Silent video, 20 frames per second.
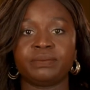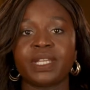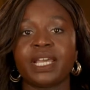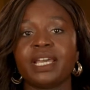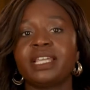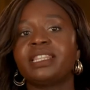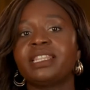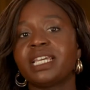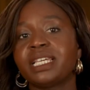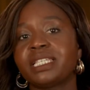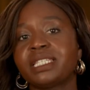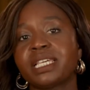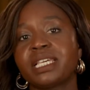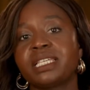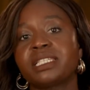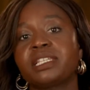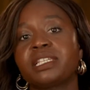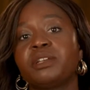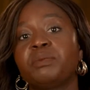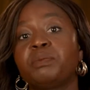This is
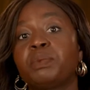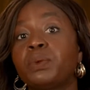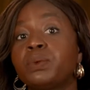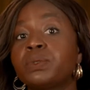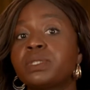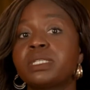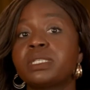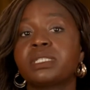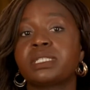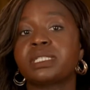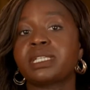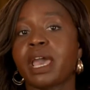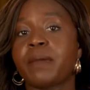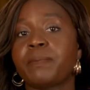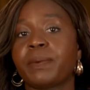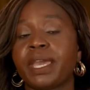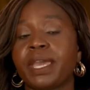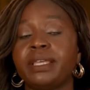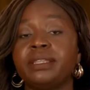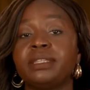an important step
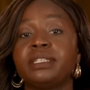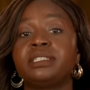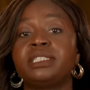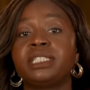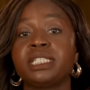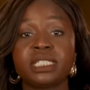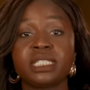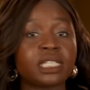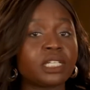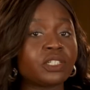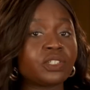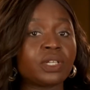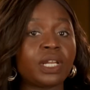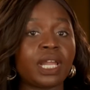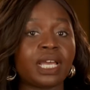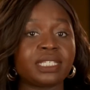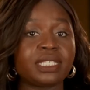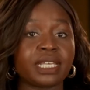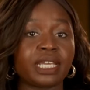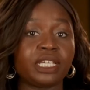in the
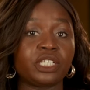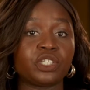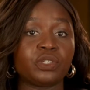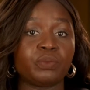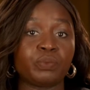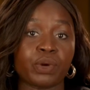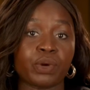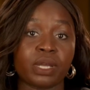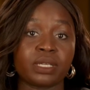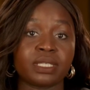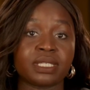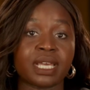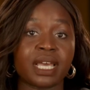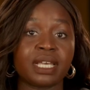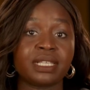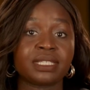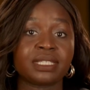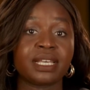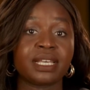decentralization process